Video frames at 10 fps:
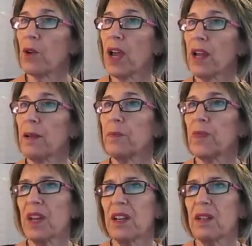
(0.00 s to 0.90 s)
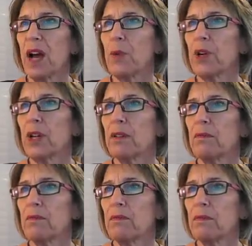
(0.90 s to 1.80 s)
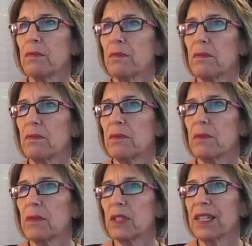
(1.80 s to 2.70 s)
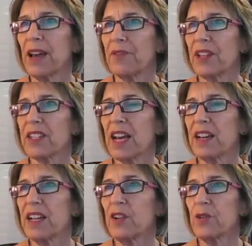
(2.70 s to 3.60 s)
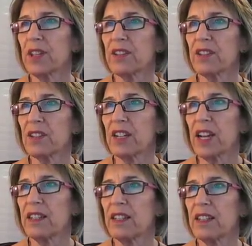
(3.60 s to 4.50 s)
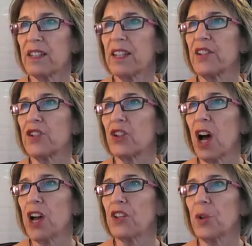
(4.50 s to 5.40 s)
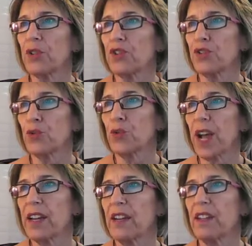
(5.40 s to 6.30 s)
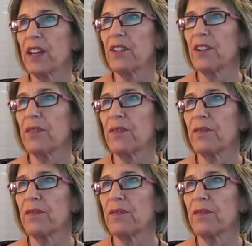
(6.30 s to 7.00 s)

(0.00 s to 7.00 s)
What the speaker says: Okay, I want to get this out of here, and this is connected to teacher log, so I'll just drag it in there.